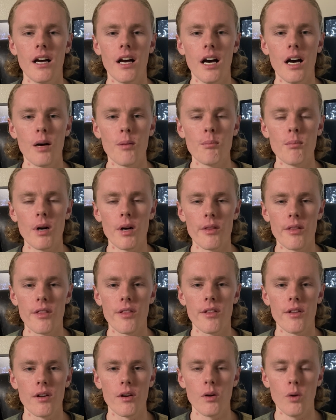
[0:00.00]
a
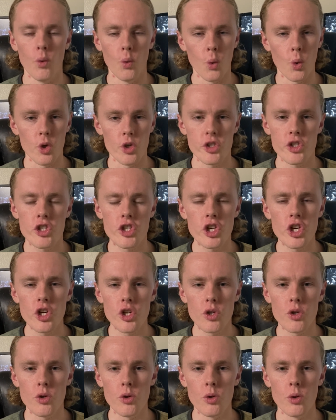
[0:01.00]
month or
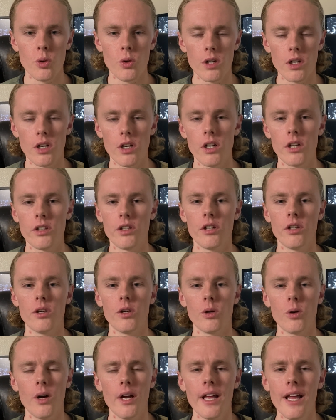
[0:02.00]
two
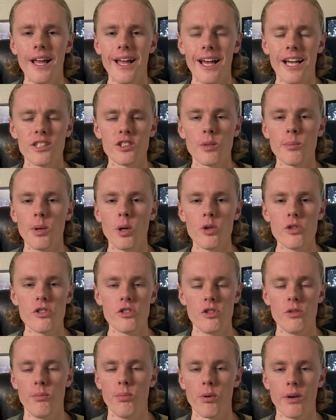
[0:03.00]
go as opposed
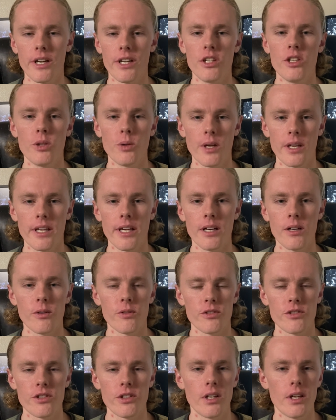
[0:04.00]
to brand new
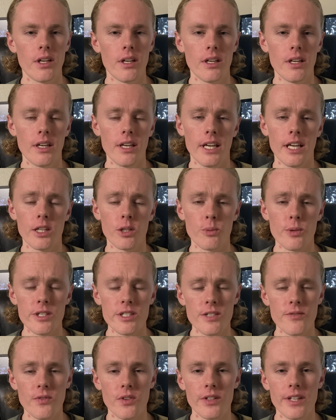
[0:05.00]
accounts. And the
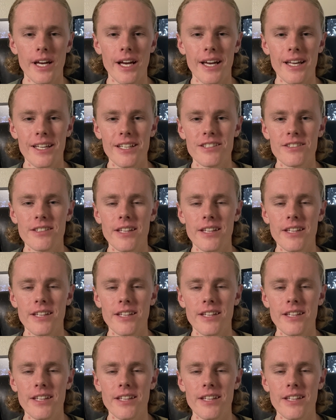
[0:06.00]
reason for that is